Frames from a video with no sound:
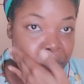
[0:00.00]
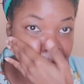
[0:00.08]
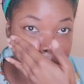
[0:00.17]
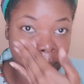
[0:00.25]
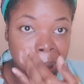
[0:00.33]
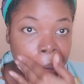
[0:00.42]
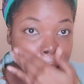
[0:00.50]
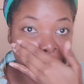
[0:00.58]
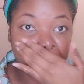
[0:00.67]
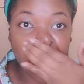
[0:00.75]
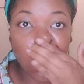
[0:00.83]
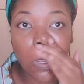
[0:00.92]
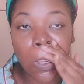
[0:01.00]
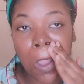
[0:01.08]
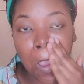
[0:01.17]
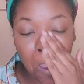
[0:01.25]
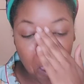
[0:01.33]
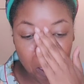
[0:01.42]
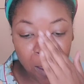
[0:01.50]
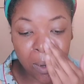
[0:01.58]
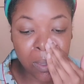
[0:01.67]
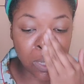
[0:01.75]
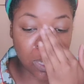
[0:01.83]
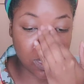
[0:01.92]
women
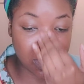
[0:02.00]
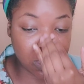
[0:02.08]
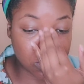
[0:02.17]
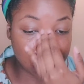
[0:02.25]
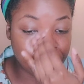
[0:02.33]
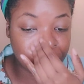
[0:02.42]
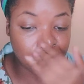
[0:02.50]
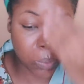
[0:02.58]
that he cheated